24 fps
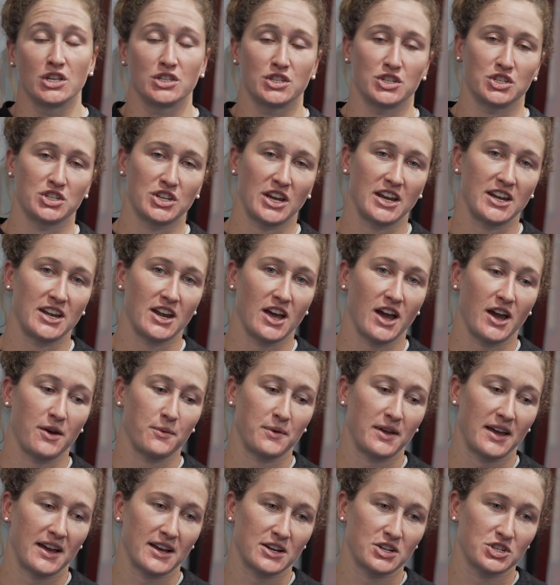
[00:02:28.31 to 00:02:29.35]
So Shane and I,
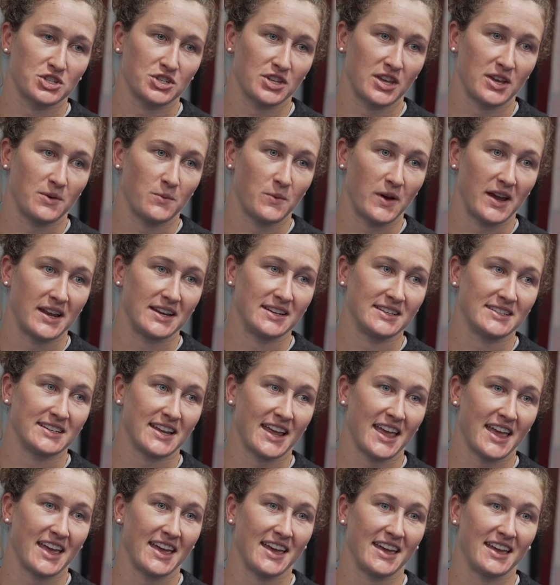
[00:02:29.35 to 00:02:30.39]
we actually went
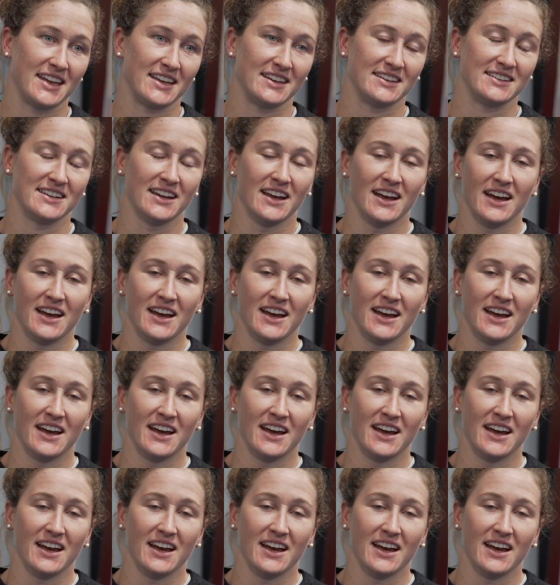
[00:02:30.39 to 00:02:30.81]
and